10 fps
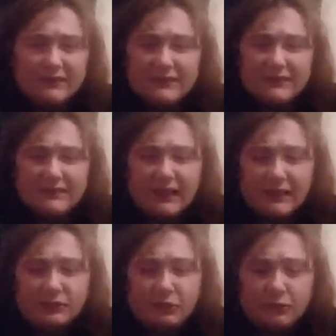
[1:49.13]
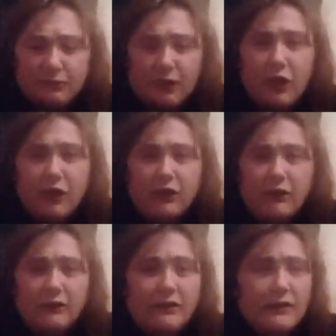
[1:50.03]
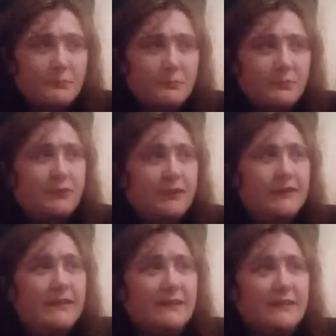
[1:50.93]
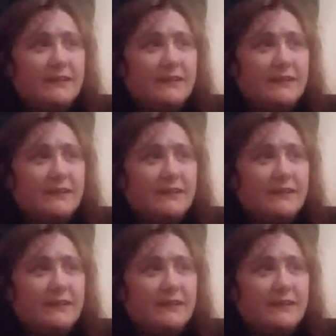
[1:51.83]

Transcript: sexual there between